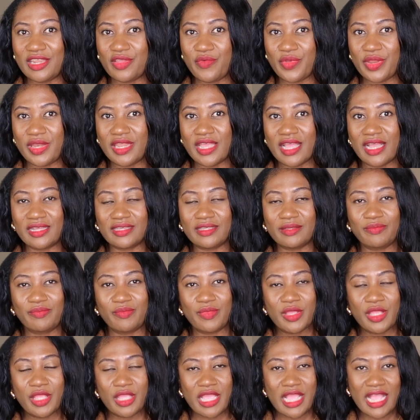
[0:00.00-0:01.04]
it with that,
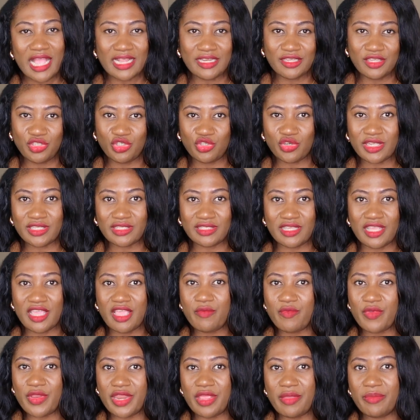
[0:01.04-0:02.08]
and the dress
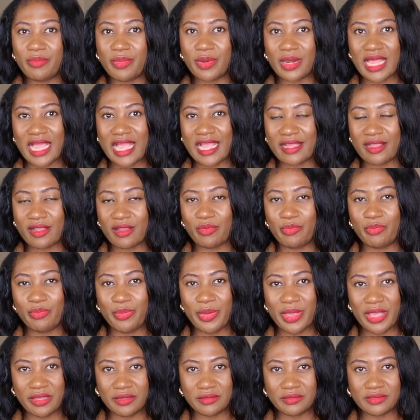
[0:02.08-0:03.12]
came with a black
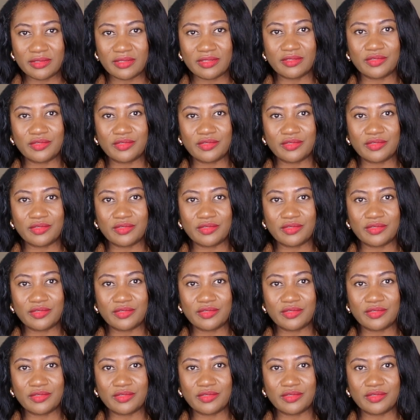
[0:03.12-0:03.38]
belt.